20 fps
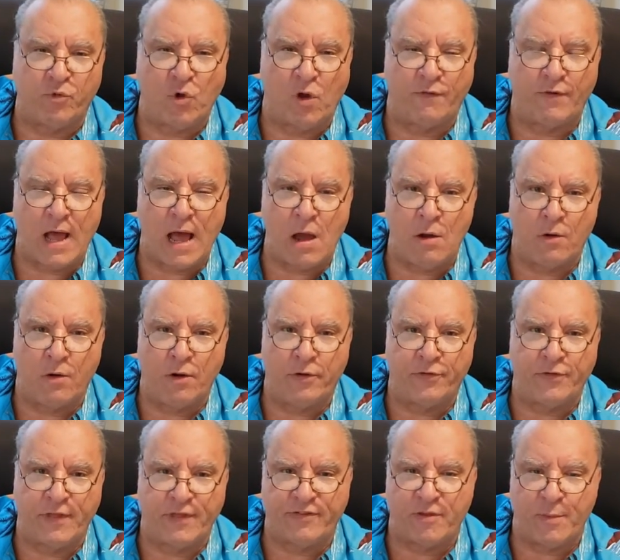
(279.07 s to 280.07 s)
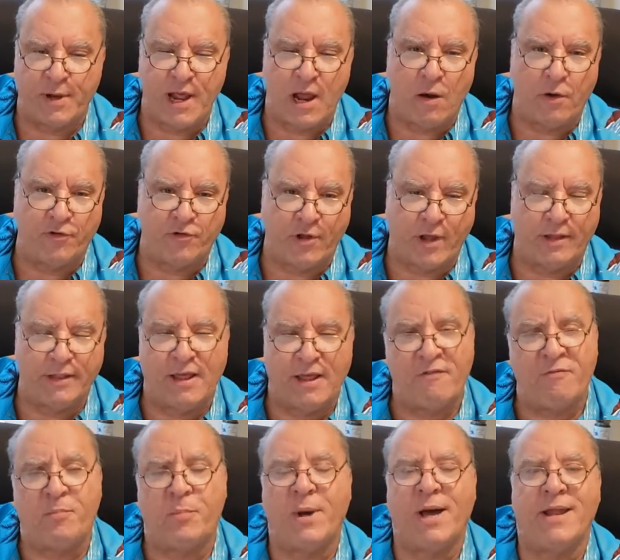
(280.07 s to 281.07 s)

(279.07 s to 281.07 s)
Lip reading: 12 hours, and that's how many hours you get left.